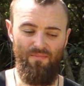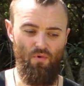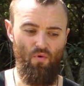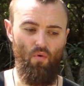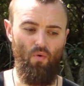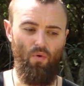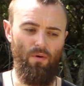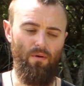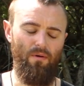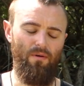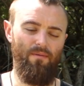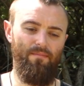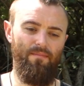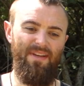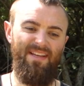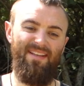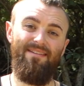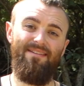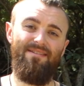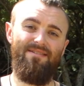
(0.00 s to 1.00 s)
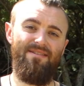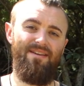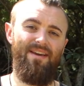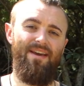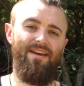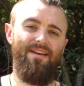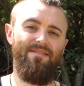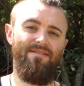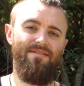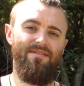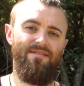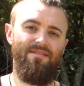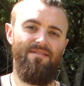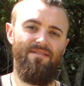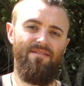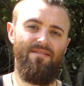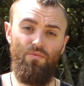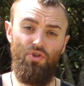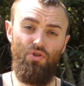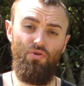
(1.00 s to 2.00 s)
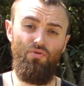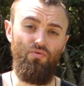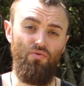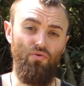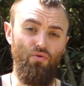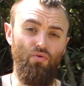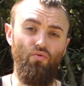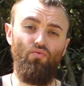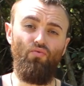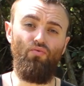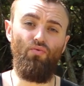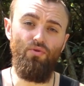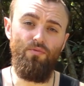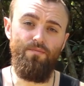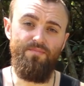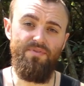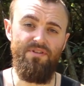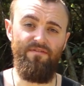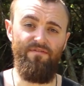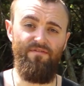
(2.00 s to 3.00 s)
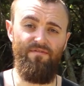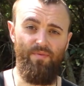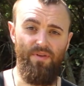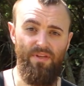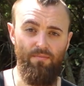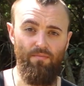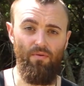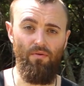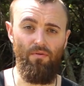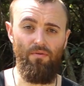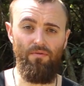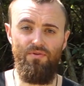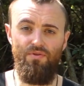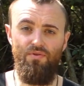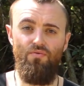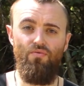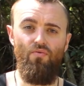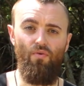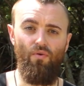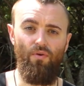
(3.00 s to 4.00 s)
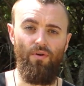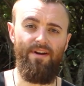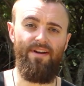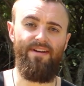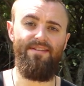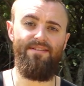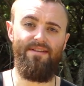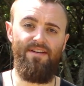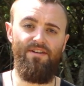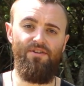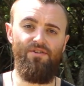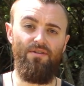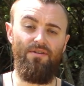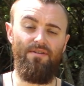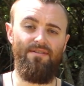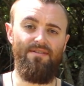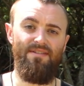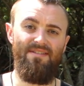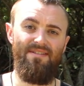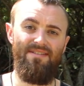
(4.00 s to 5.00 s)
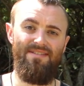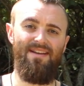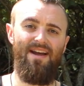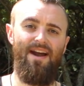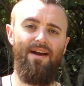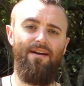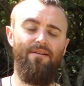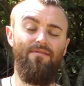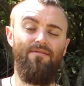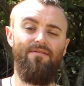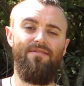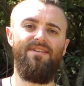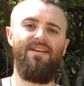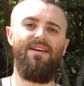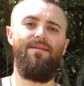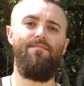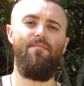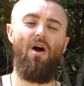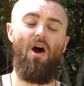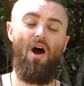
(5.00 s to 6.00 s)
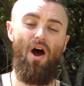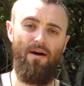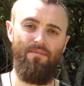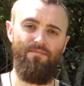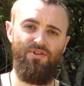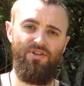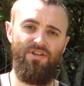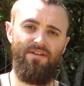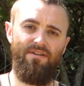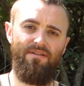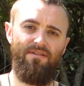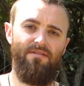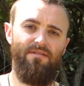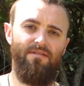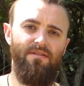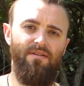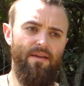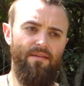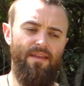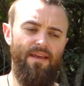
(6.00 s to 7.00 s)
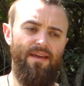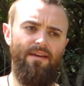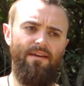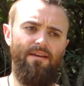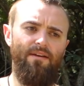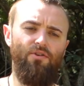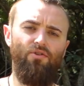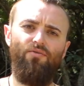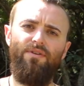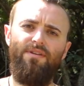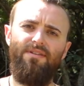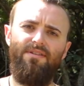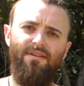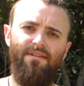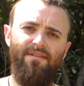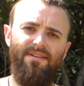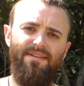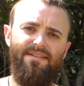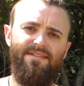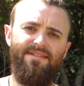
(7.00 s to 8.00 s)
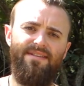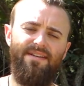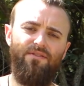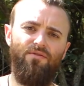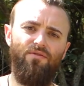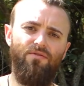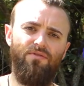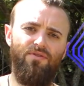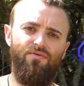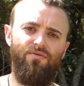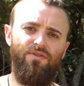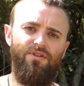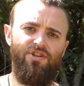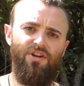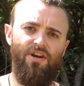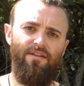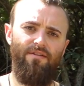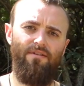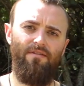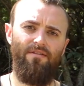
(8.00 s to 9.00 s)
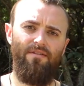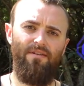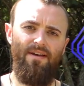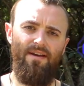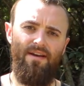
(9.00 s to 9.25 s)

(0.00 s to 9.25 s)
or in this case, two groups of people, two organizations desire the same object, they increasingly signal to each other